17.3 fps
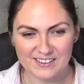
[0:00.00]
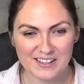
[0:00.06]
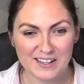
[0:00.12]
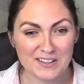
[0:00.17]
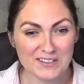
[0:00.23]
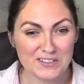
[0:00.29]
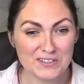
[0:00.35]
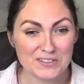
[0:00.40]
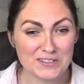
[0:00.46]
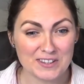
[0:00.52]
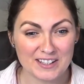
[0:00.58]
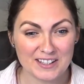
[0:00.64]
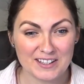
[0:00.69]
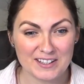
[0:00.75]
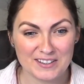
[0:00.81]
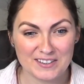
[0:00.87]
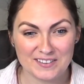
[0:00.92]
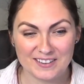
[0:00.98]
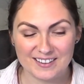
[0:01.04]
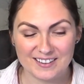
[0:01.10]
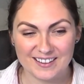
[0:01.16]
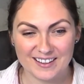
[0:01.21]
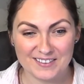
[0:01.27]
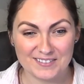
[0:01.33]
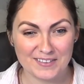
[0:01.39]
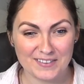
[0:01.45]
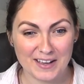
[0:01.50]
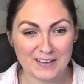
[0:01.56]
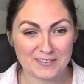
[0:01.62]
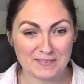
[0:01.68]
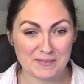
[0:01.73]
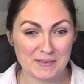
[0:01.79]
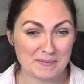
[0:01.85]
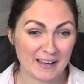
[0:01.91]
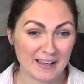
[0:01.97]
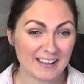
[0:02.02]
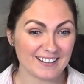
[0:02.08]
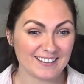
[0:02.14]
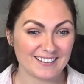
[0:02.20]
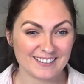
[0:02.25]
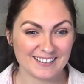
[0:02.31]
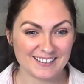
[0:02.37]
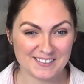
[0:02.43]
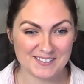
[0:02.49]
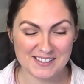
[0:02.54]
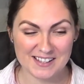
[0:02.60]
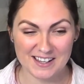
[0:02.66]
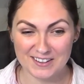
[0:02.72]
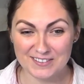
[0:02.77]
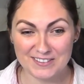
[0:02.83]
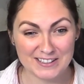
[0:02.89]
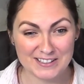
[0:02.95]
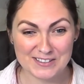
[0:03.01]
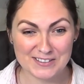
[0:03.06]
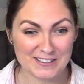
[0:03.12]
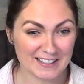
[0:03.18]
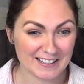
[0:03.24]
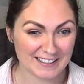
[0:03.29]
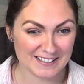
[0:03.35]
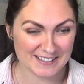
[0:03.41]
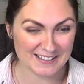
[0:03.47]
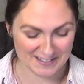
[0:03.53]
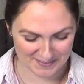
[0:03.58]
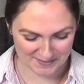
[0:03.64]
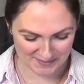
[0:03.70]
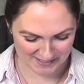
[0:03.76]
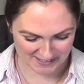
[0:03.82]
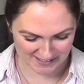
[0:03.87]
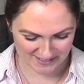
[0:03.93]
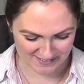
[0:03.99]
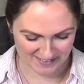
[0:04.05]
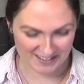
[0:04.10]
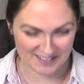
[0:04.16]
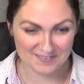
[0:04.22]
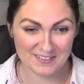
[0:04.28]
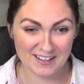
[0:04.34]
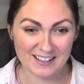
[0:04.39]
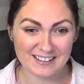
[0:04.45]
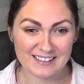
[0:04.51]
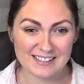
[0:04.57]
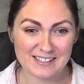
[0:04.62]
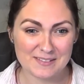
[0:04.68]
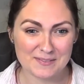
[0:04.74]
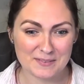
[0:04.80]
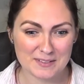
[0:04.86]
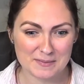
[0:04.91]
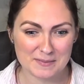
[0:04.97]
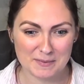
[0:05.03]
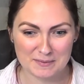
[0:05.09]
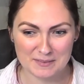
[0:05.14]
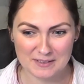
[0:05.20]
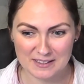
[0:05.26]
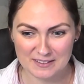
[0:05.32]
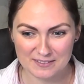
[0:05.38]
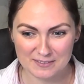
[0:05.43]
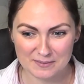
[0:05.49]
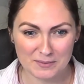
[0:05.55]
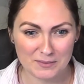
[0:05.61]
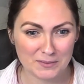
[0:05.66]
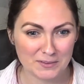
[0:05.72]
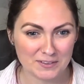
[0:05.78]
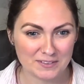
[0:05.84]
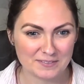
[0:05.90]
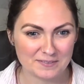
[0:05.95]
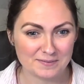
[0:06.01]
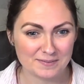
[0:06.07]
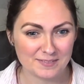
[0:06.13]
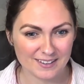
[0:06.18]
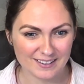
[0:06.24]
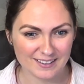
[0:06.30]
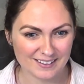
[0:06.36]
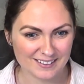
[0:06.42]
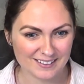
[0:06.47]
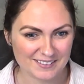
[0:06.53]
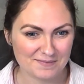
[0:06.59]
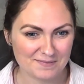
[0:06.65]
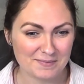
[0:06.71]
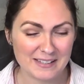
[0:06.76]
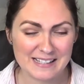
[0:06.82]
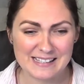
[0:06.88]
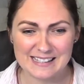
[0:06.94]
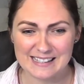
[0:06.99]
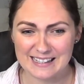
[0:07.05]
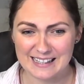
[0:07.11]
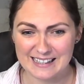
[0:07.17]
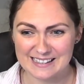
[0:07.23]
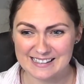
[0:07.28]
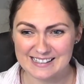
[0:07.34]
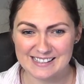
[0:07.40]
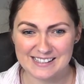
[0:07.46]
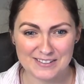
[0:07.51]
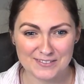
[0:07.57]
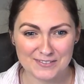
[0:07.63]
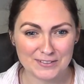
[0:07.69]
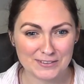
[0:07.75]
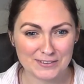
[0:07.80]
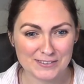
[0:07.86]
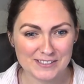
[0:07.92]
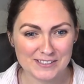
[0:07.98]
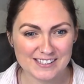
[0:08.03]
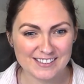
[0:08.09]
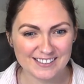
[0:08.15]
Yeah, sure. Thank you again for having me back. I really enjoyed it last time. So, and this one's probably even more meaty and difficult